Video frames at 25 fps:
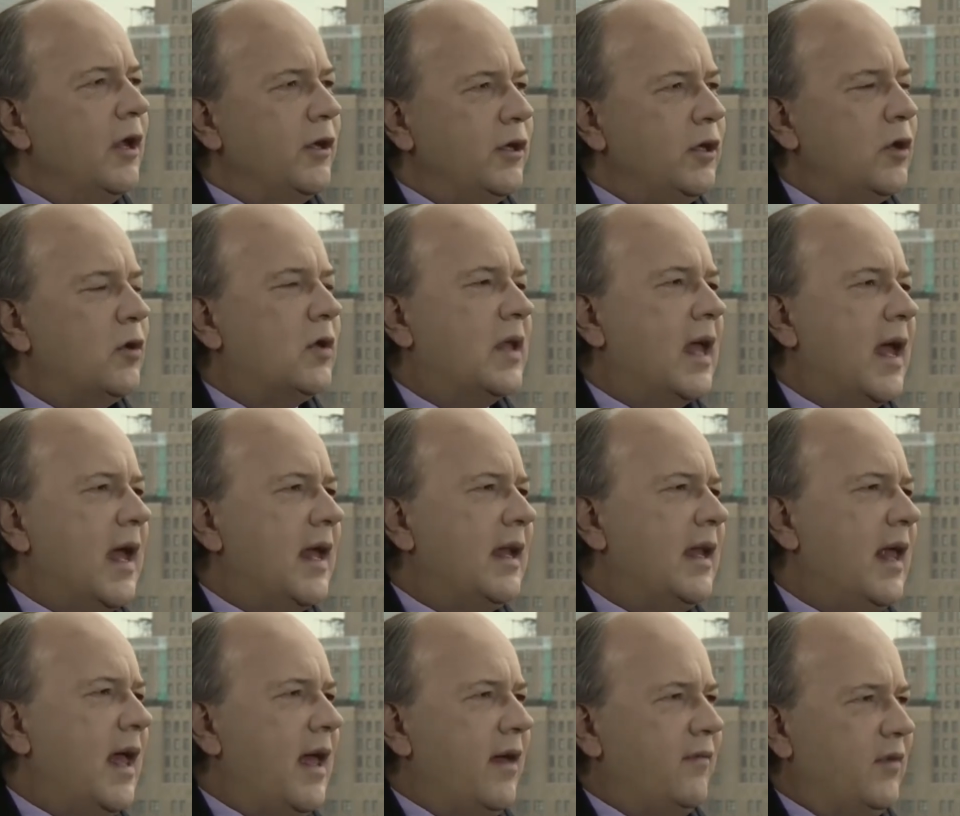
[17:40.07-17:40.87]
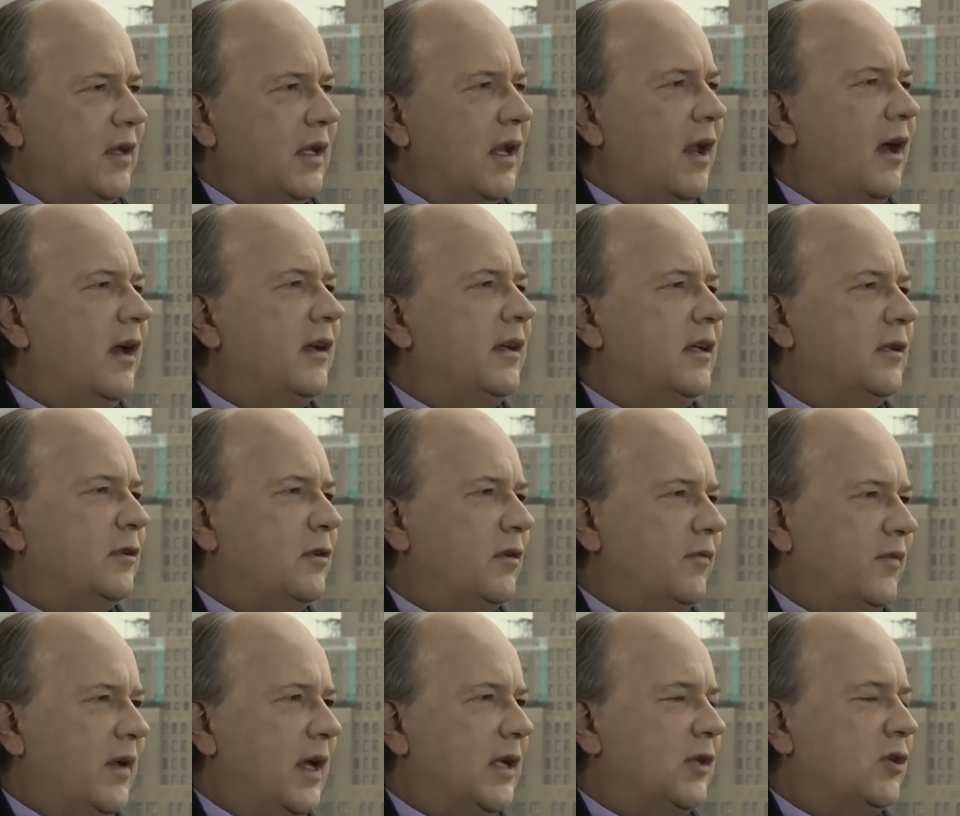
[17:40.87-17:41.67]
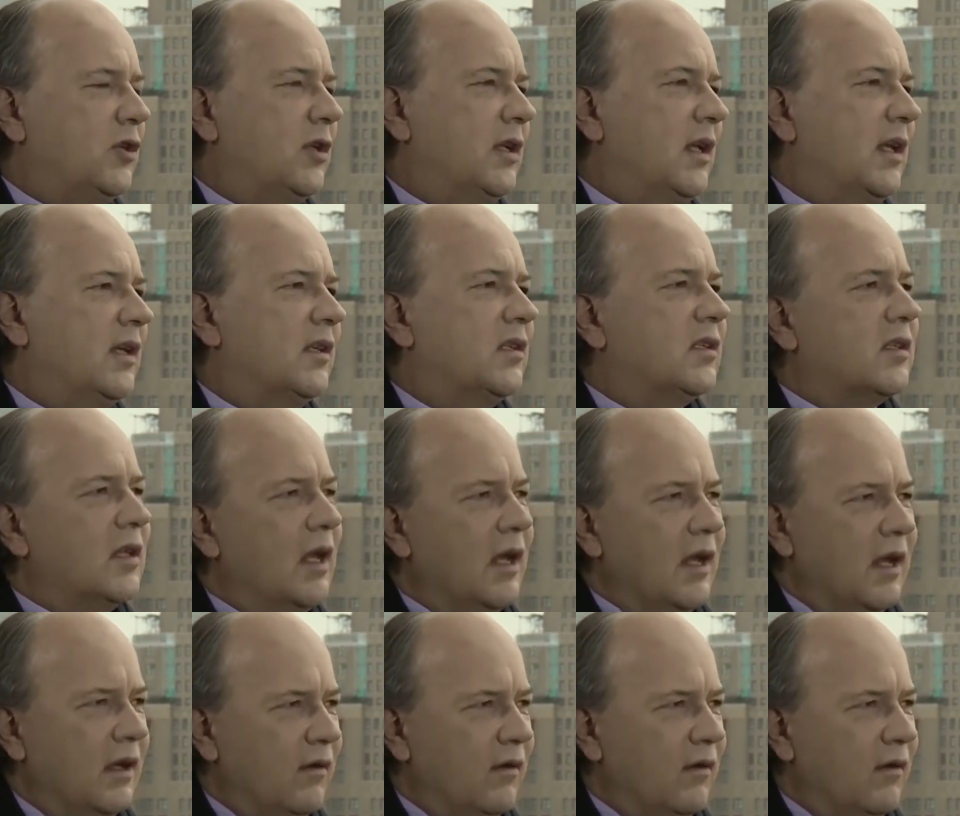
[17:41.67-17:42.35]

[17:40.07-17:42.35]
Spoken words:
You can have a non-interventionist,